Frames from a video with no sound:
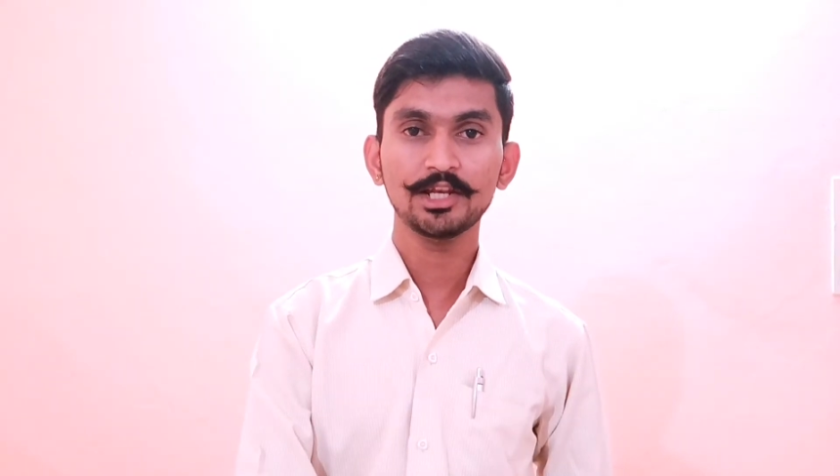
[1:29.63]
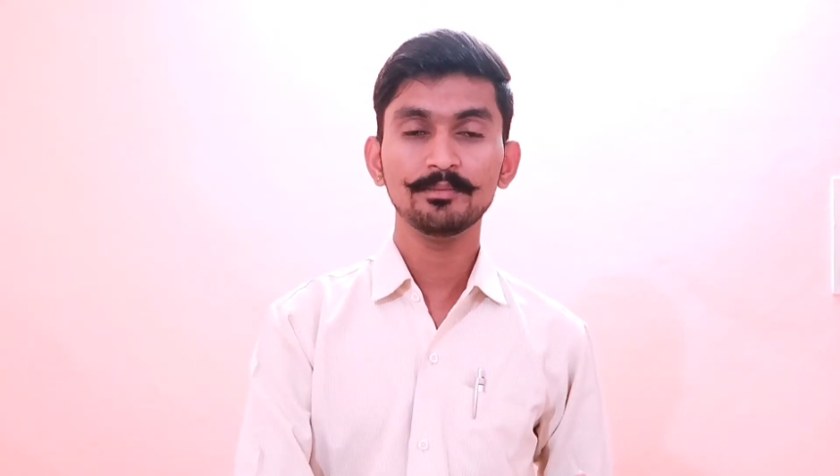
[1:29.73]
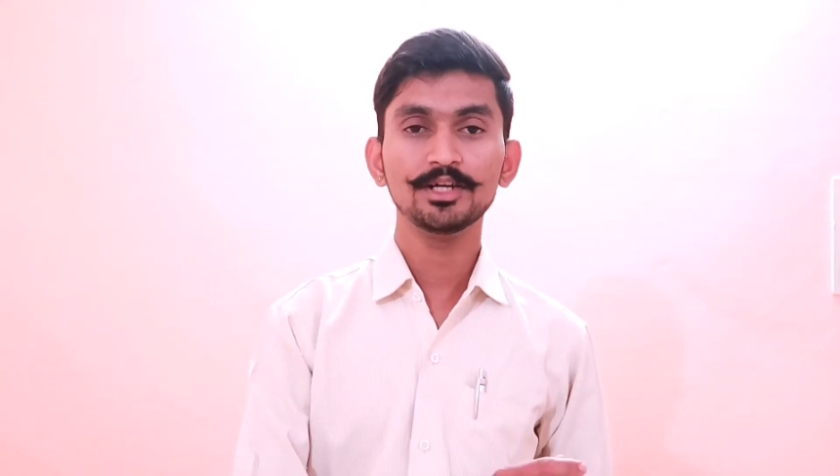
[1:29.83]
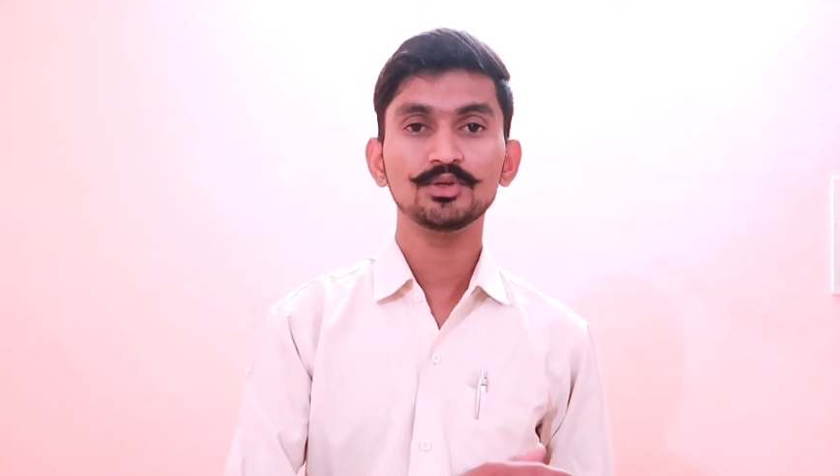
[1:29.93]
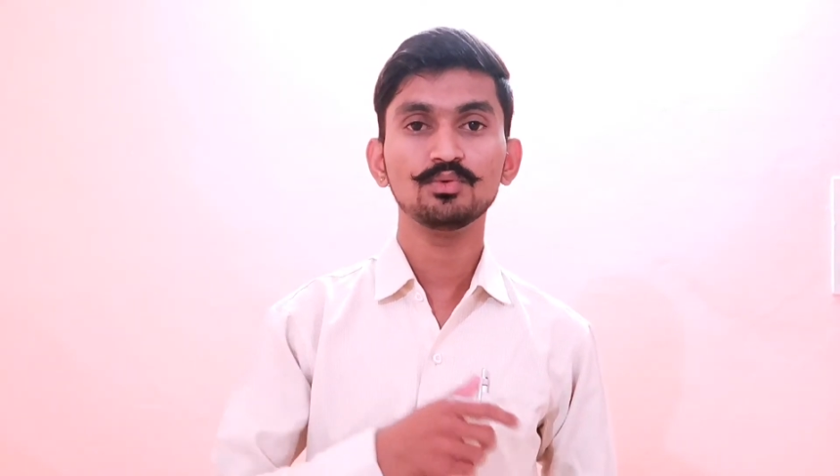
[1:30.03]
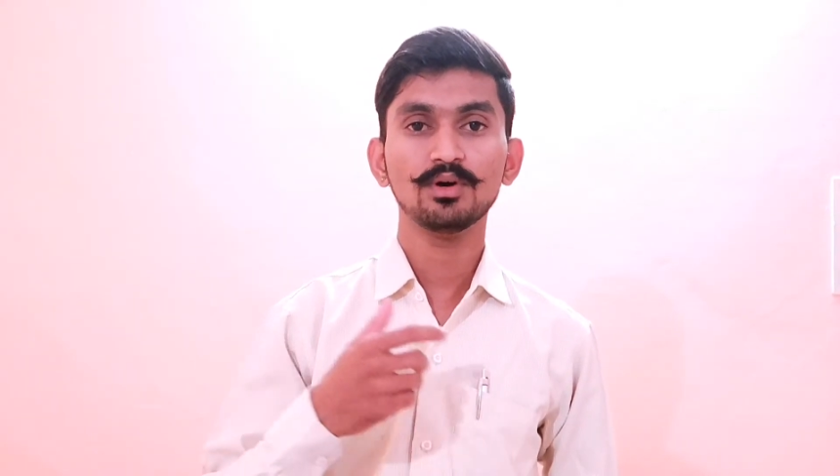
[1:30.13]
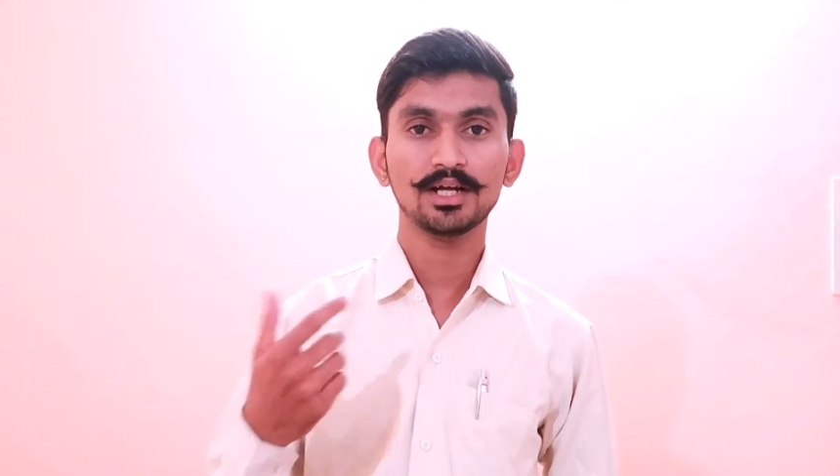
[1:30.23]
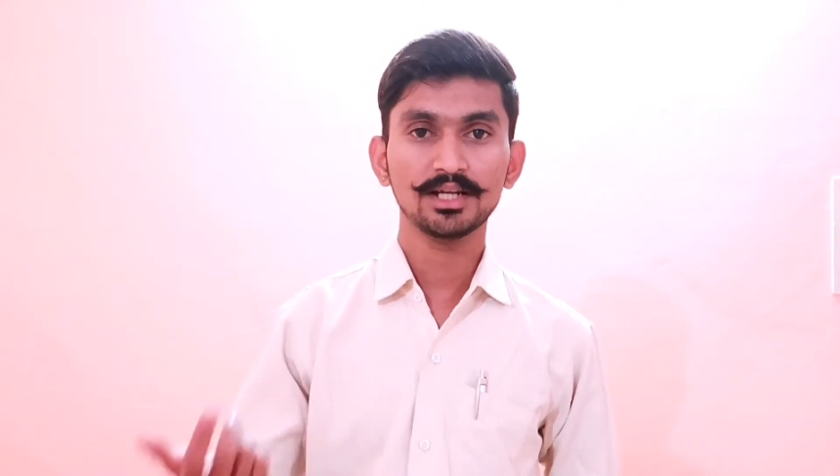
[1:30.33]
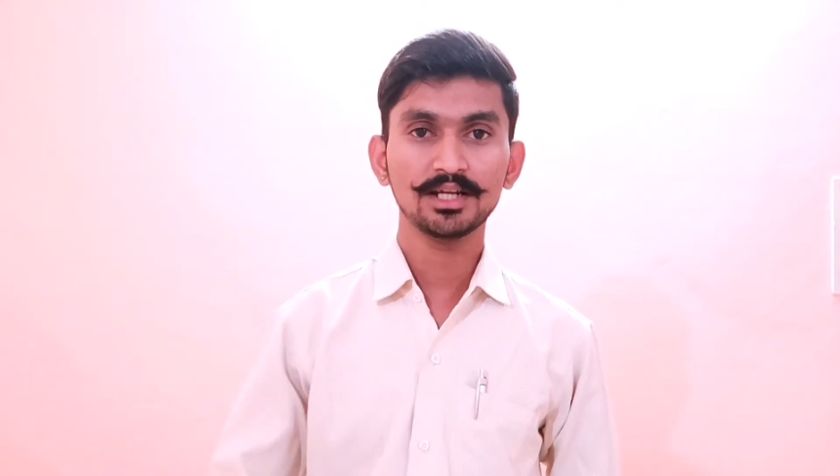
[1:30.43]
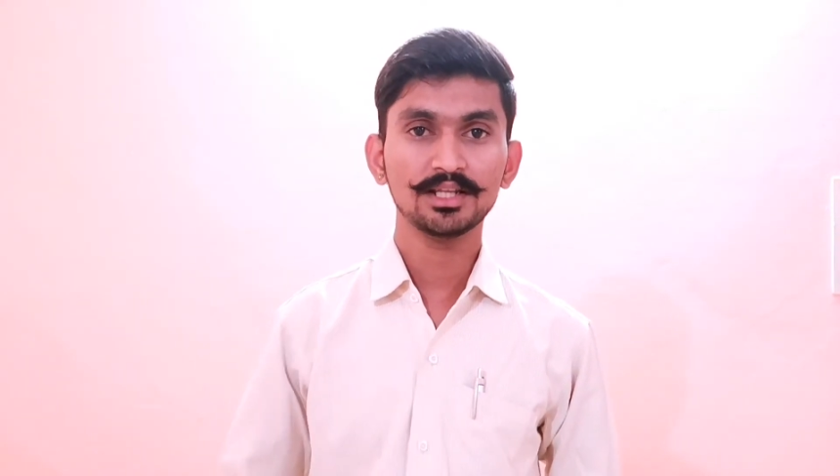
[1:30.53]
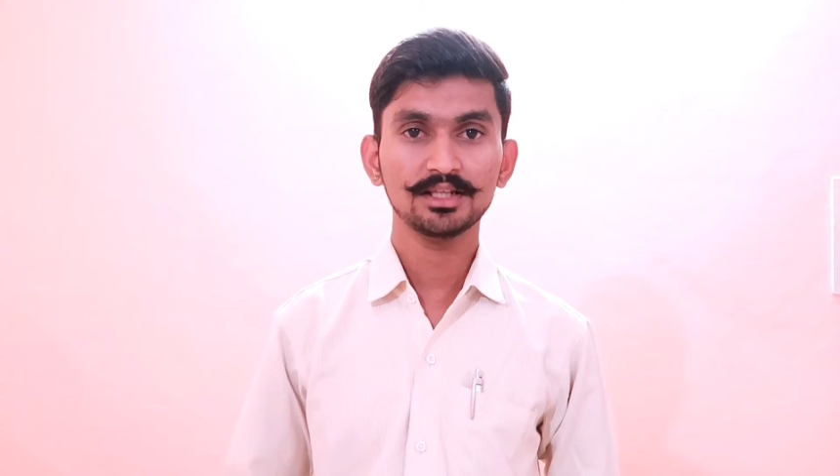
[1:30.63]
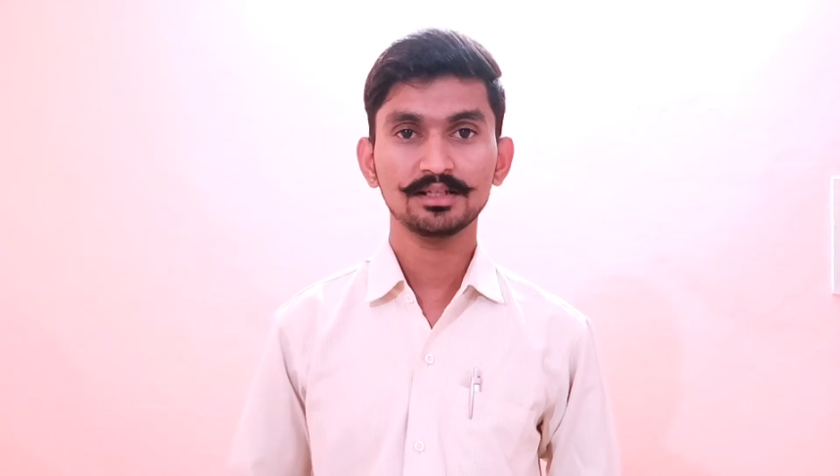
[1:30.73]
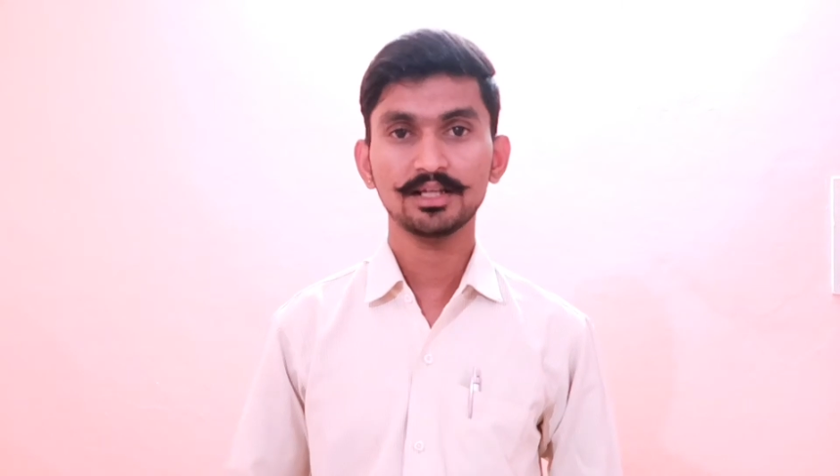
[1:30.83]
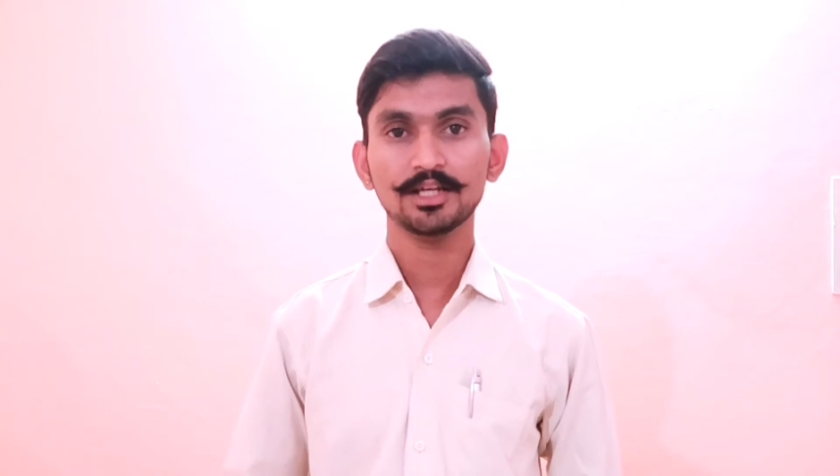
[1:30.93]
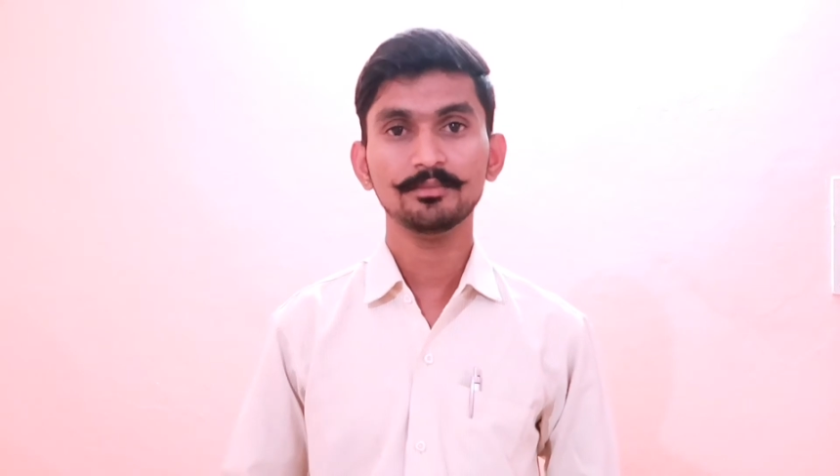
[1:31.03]
element to
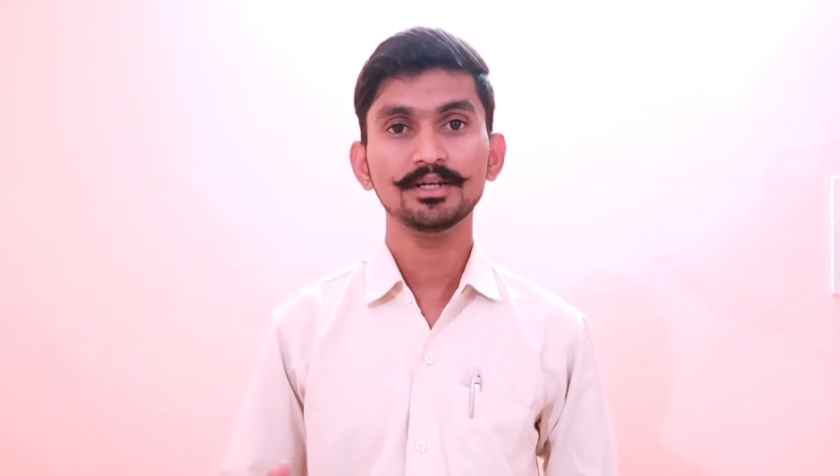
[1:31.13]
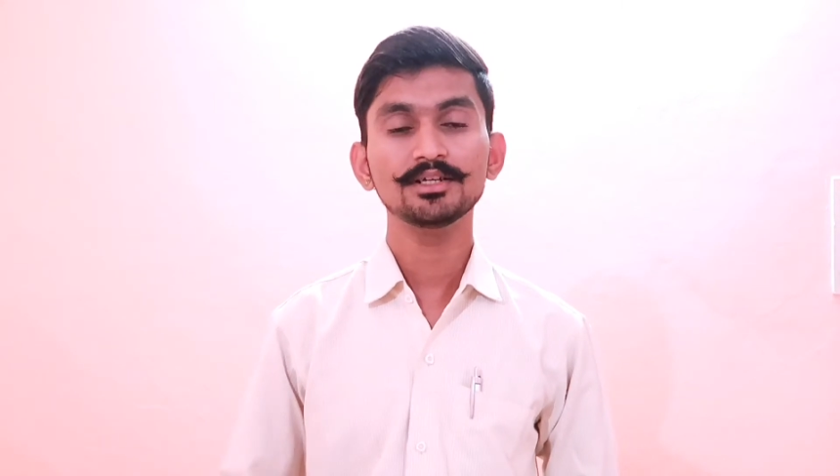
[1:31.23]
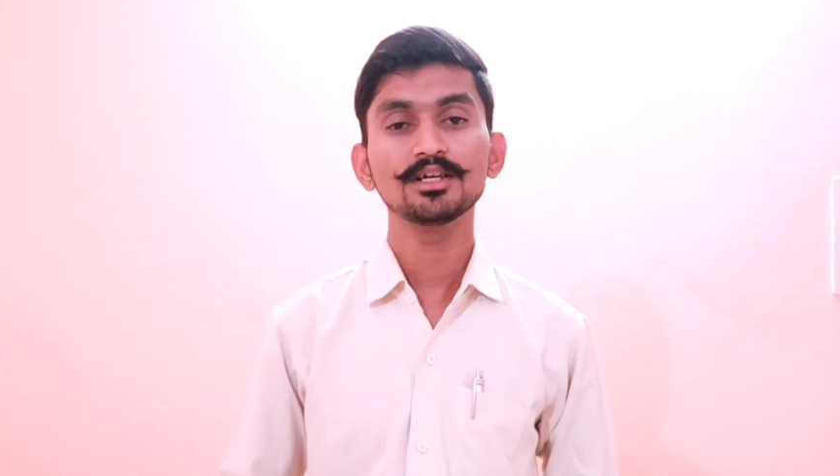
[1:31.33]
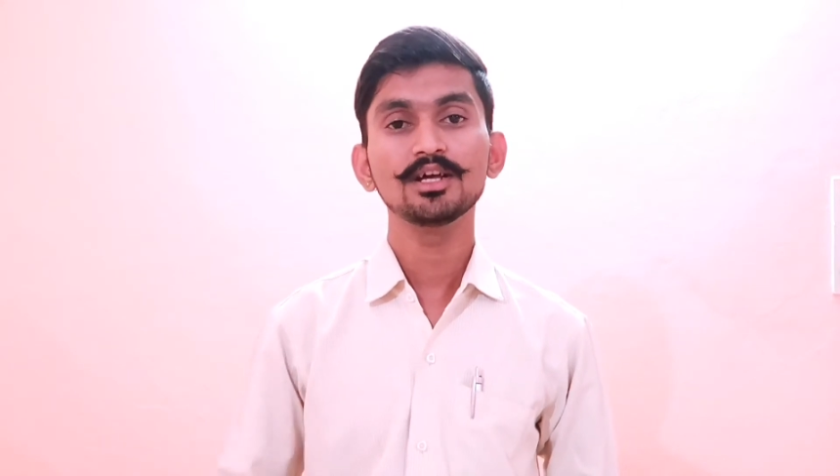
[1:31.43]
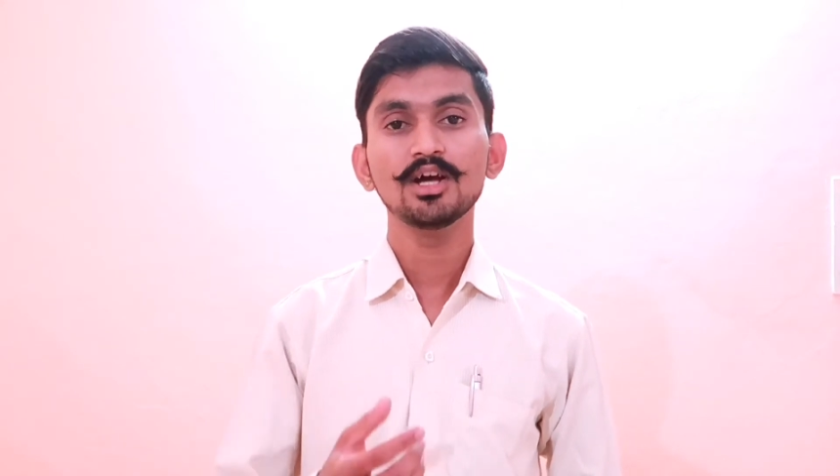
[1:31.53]
another element